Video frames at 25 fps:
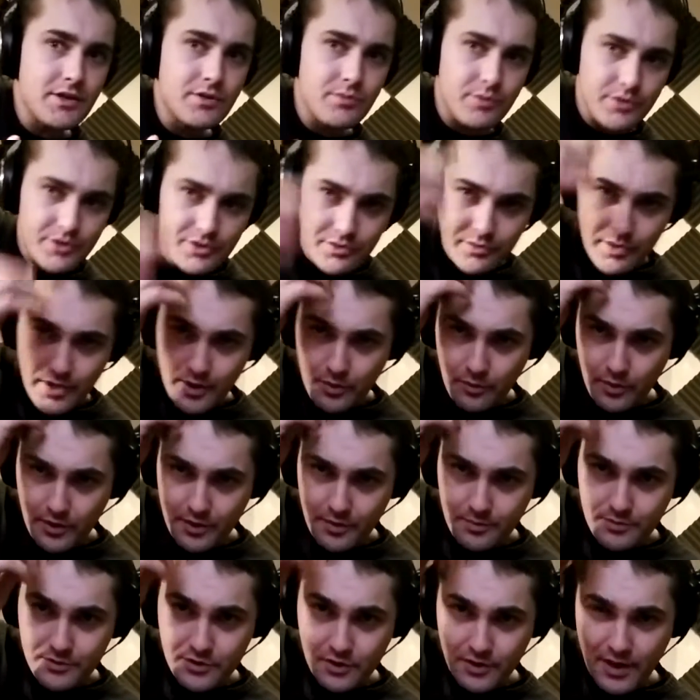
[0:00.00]
into a straight
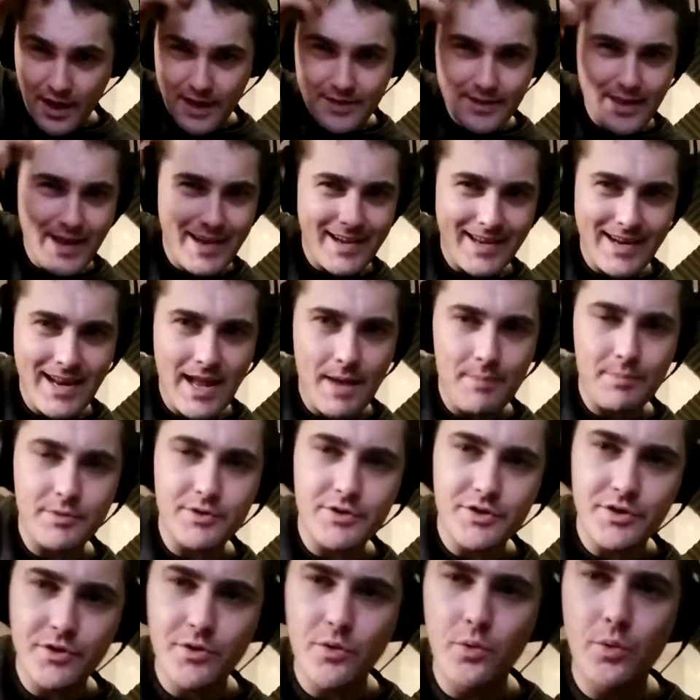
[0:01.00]
rhythm. So that can happen
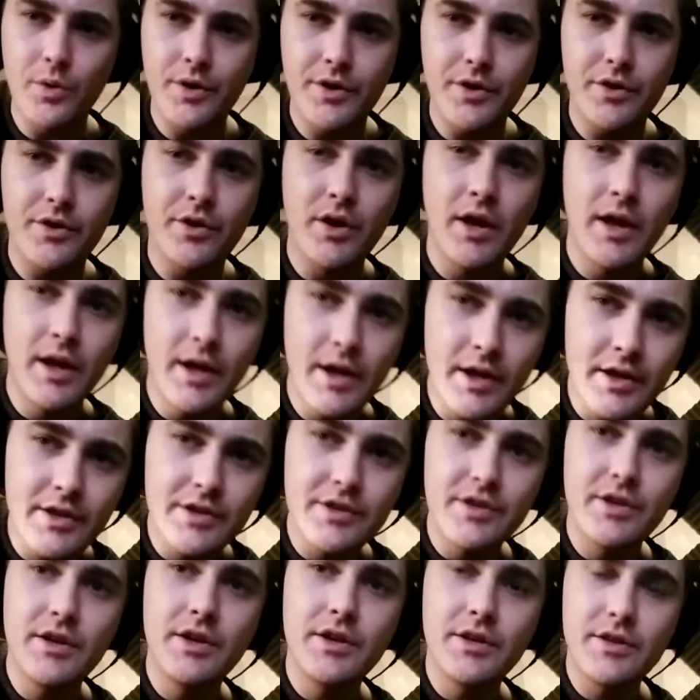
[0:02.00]
too when you're
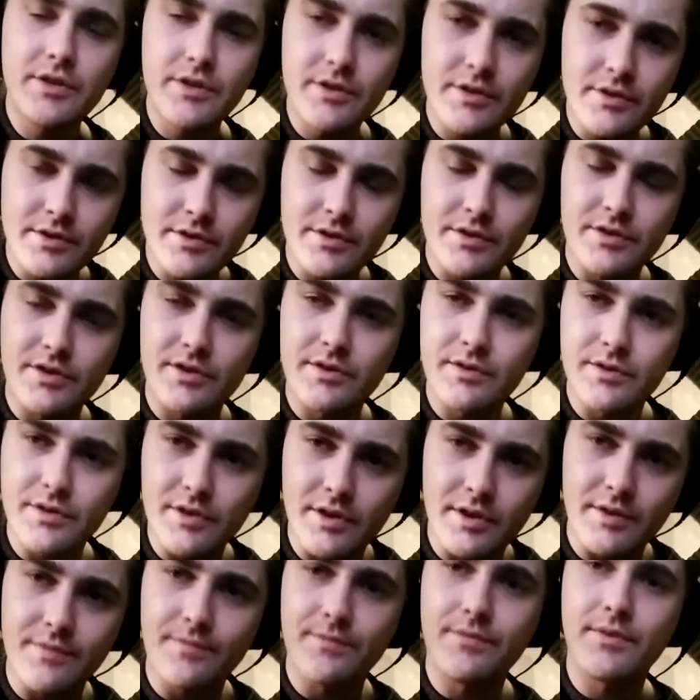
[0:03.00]

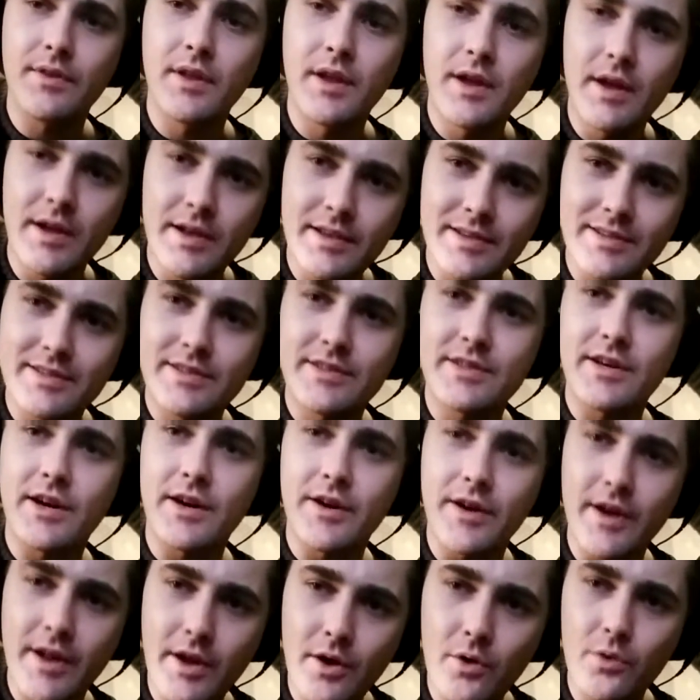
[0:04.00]
kind of
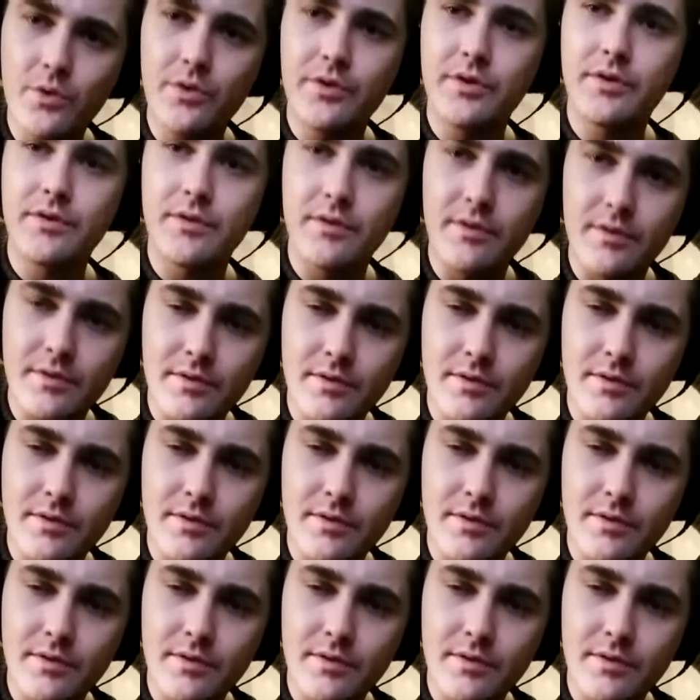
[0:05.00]
starting out